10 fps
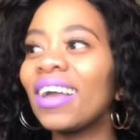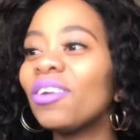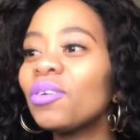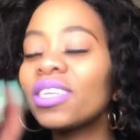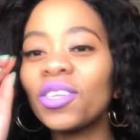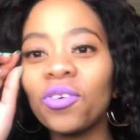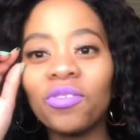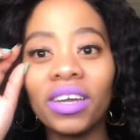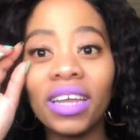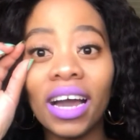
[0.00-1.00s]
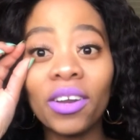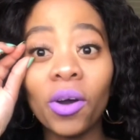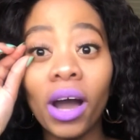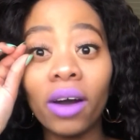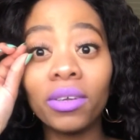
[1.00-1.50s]
it was so funny. I
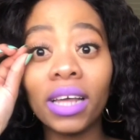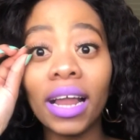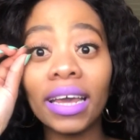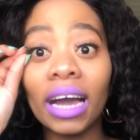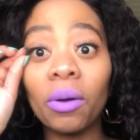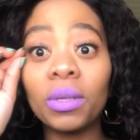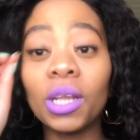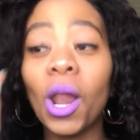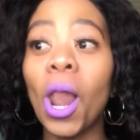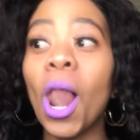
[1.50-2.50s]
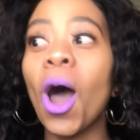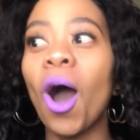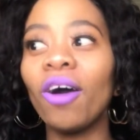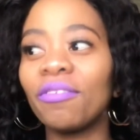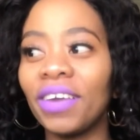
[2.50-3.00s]
know I was
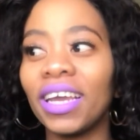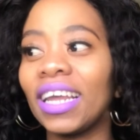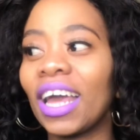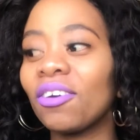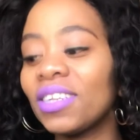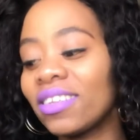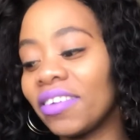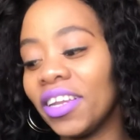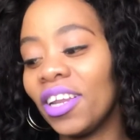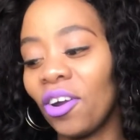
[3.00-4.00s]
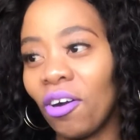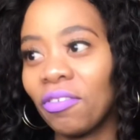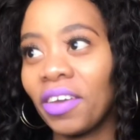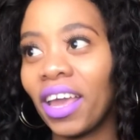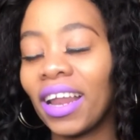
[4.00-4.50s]
laughing. Like I was really
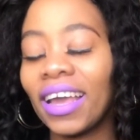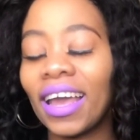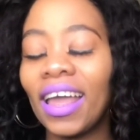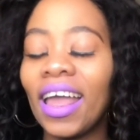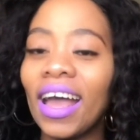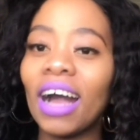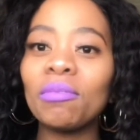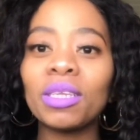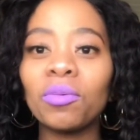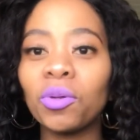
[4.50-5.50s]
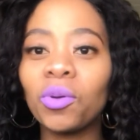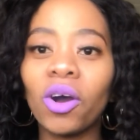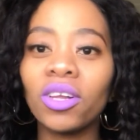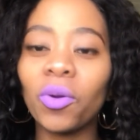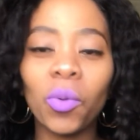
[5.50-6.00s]
laughing. Like I'm someone
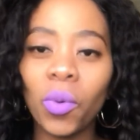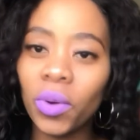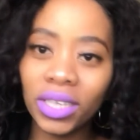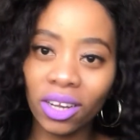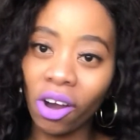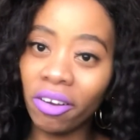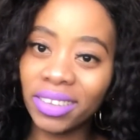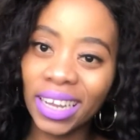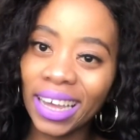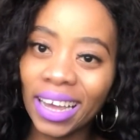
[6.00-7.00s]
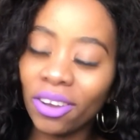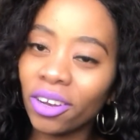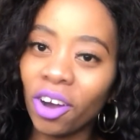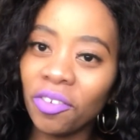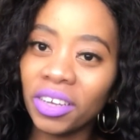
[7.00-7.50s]
who always laughs. Like I
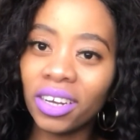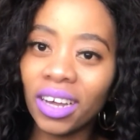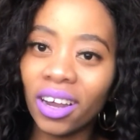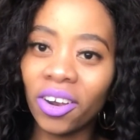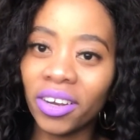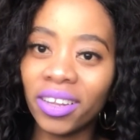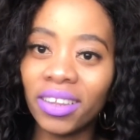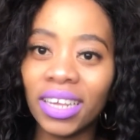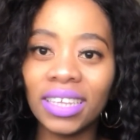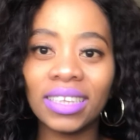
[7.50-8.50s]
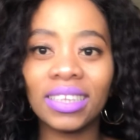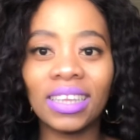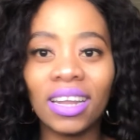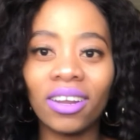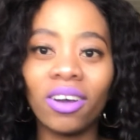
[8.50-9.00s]
could laugh at a lot of things
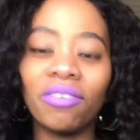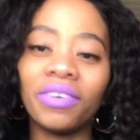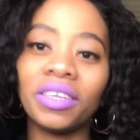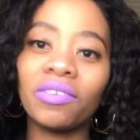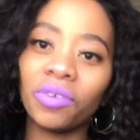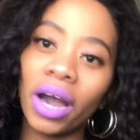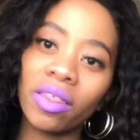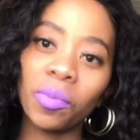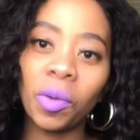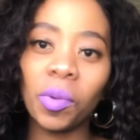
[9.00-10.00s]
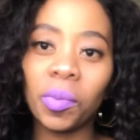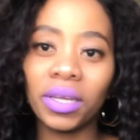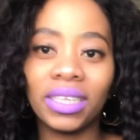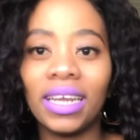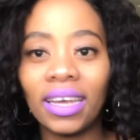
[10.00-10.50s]
that are not funny for other people,
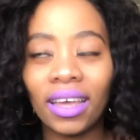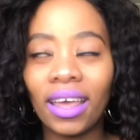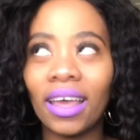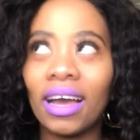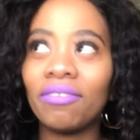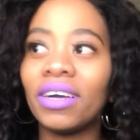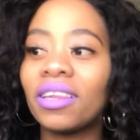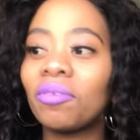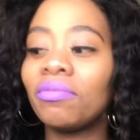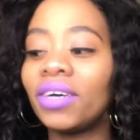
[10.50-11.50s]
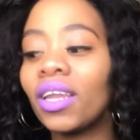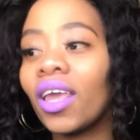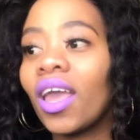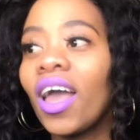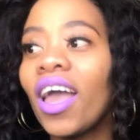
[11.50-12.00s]
but like I find them
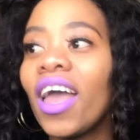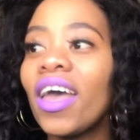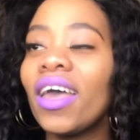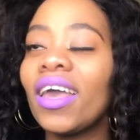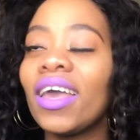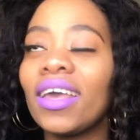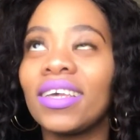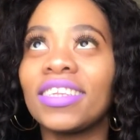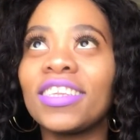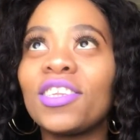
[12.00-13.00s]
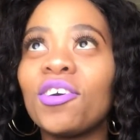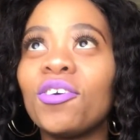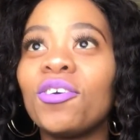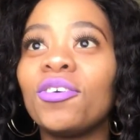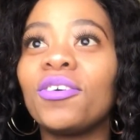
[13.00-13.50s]
funny.
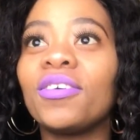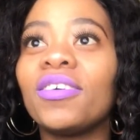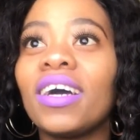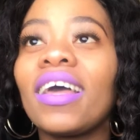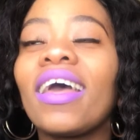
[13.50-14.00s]
So